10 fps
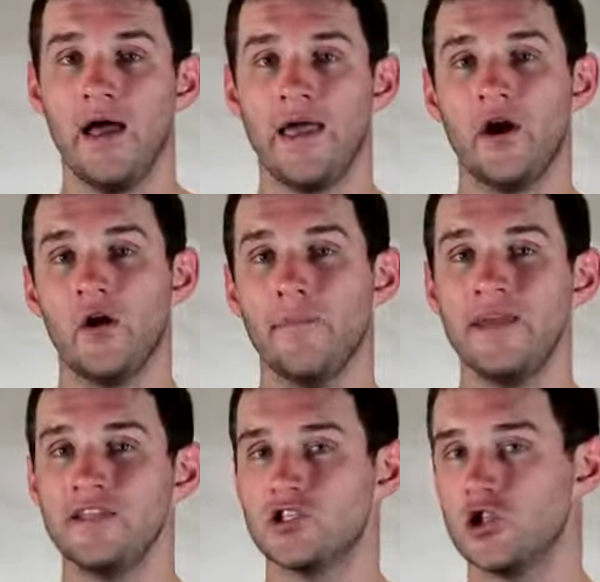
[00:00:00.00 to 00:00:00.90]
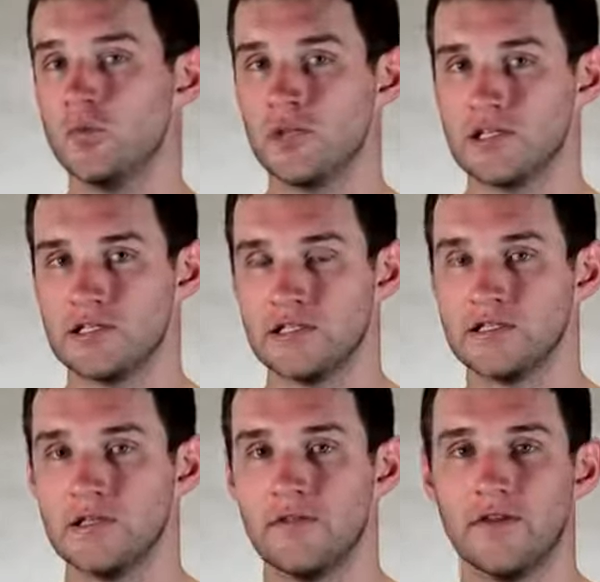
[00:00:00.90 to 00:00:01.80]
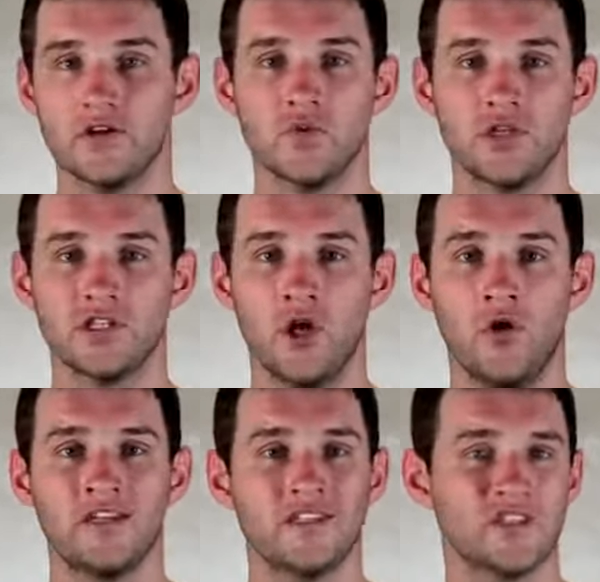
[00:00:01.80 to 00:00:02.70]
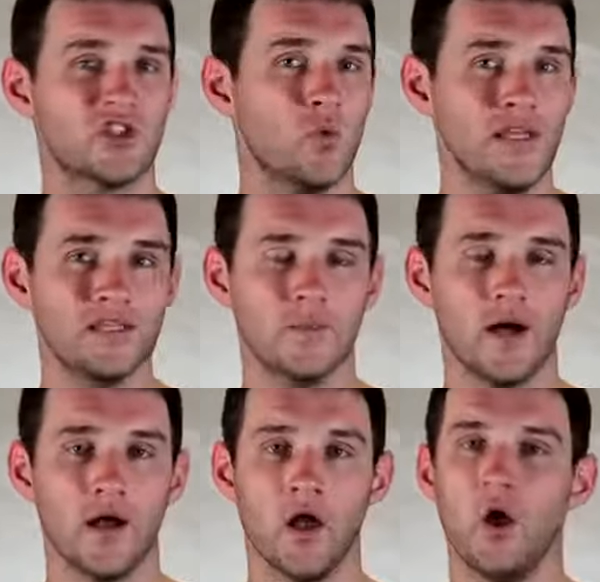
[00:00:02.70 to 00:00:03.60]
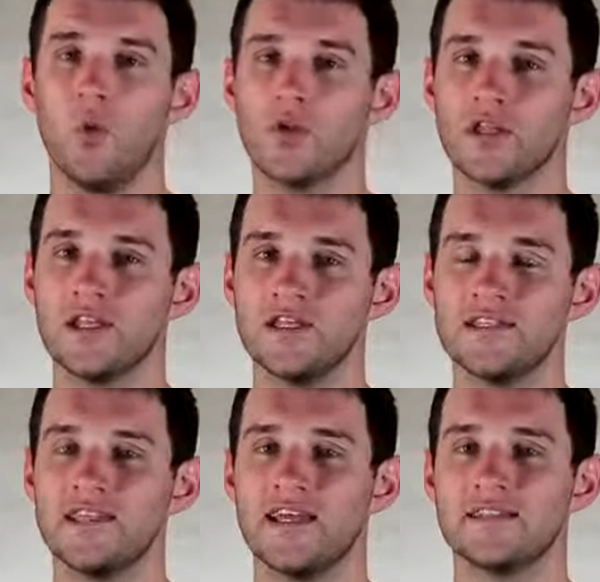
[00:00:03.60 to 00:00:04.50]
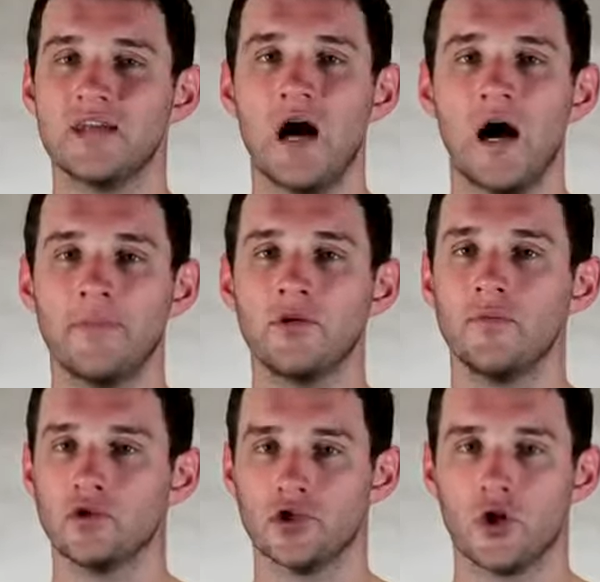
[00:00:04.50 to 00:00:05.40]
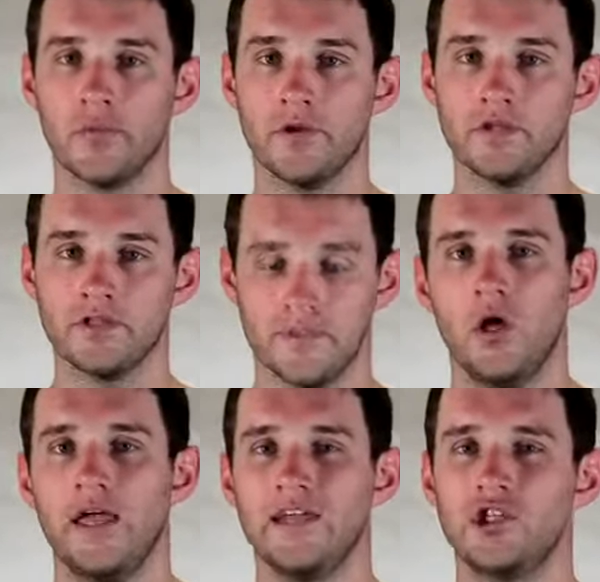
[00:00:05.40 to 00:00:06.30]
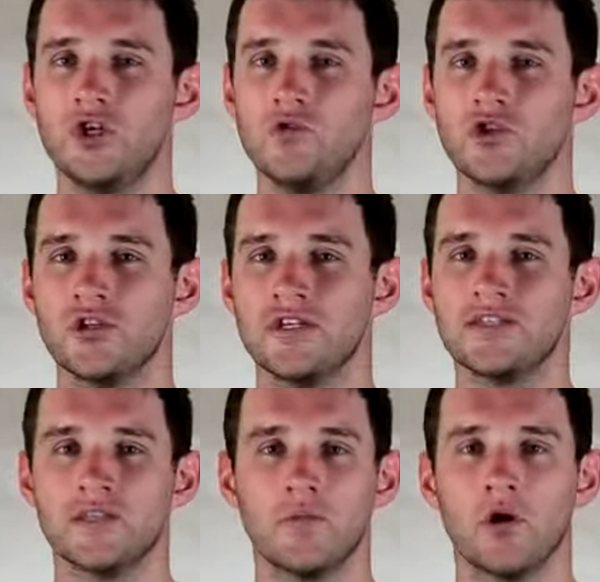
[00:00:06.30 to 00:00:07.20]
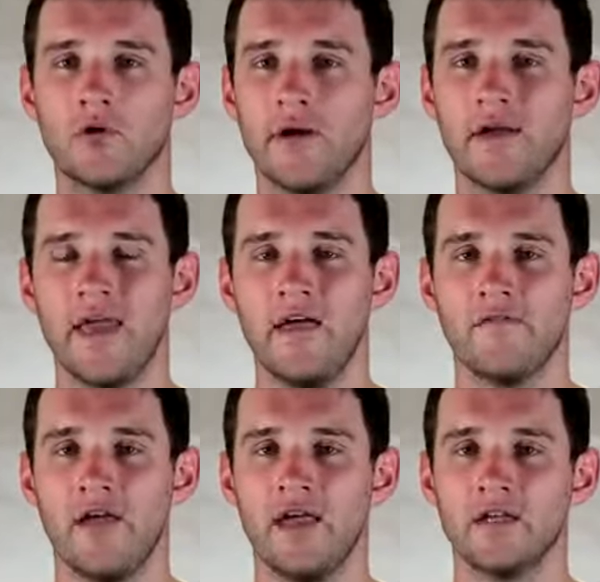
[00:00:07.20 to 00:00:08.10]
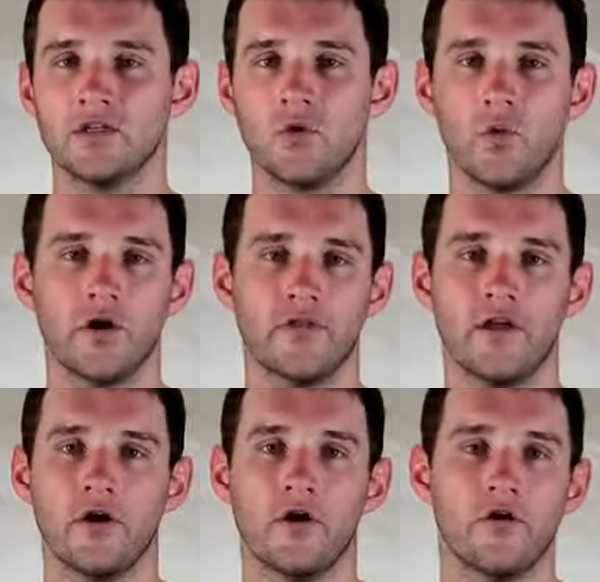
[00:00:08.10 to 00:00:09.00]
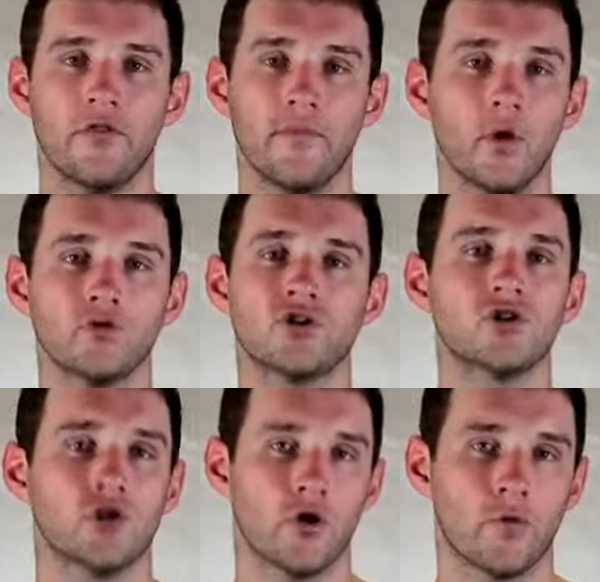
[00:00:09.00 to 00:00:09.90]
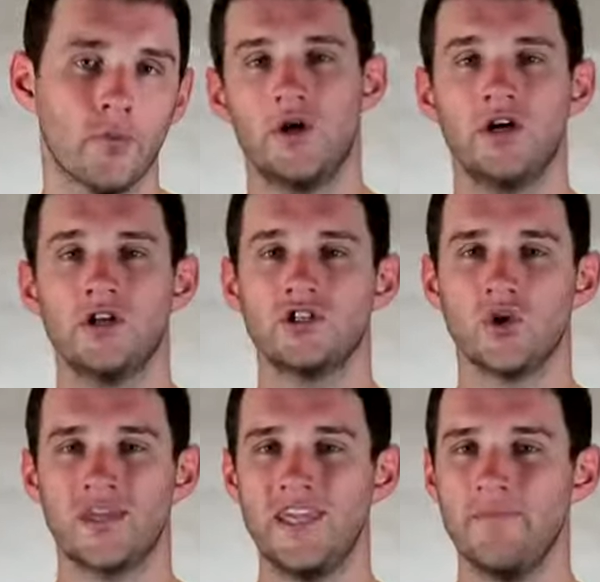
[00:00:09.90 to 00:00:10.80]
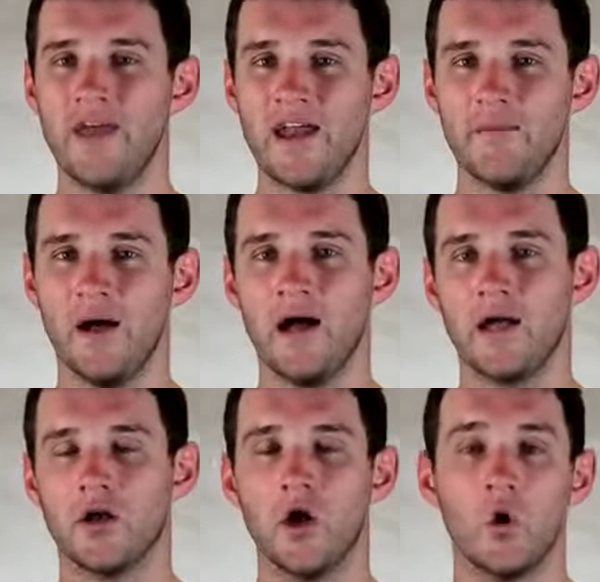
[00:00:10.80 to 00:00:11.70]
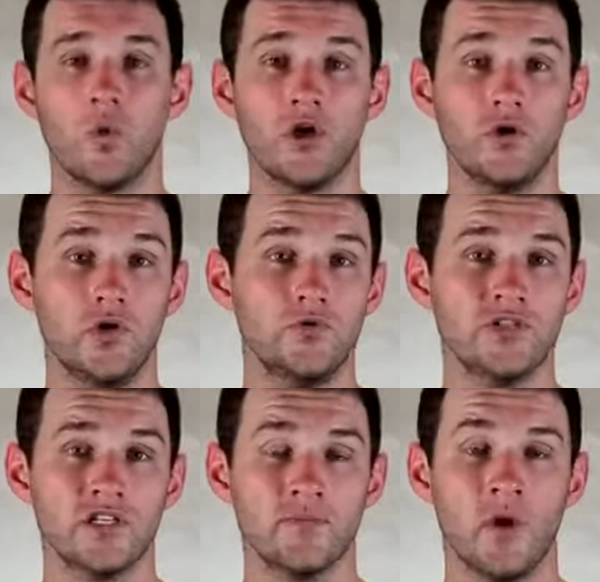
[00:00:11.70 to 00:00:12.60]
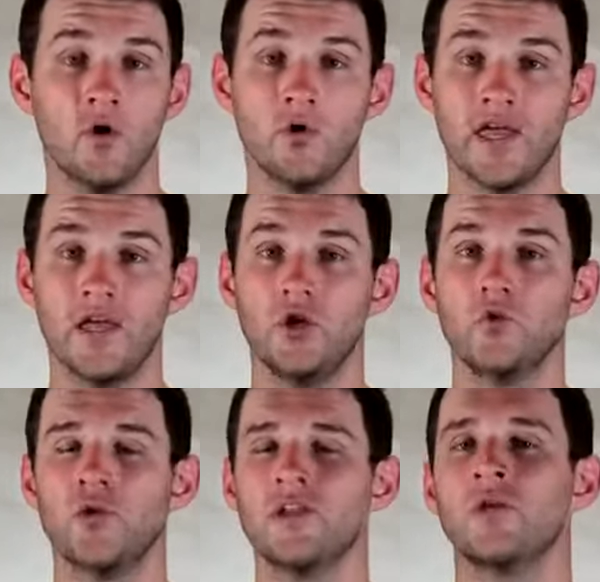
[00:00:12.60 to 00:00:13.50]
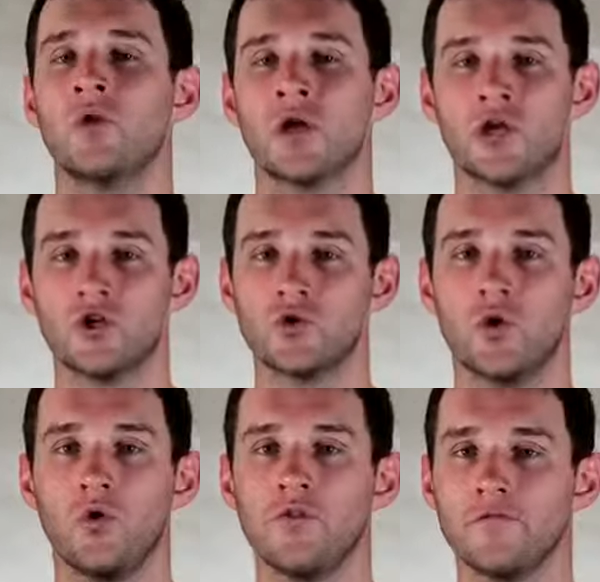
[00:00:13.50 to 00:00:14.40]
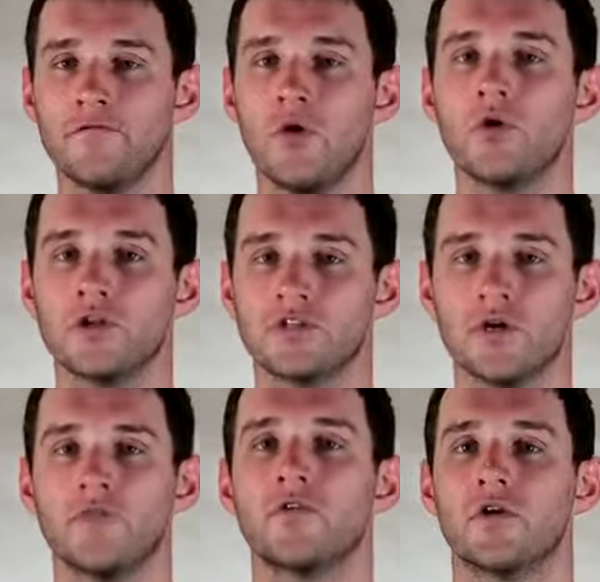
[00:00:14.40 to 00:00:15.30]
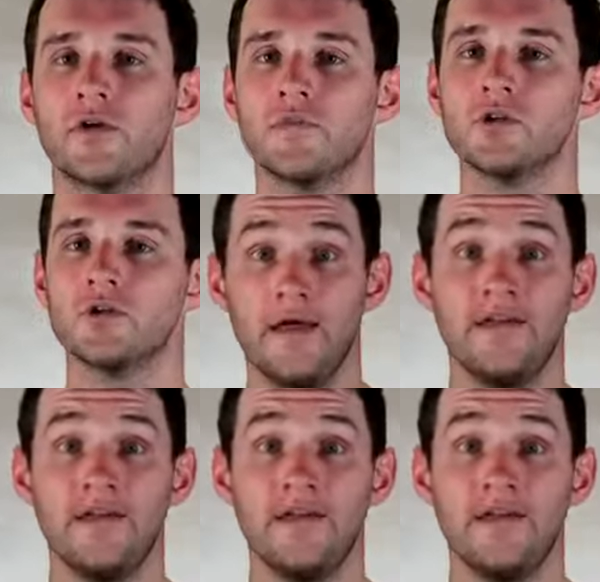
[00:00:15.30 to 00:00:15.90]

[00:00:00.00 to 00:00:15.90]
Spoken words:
And on many zoom lenses, there's what's known as a sweet spot where the lens is at its optimal sharpness. It's usually somewhere around f8 where they are the most sharp. So keep that in mind when you use this mode and you really want to control the focus of your image.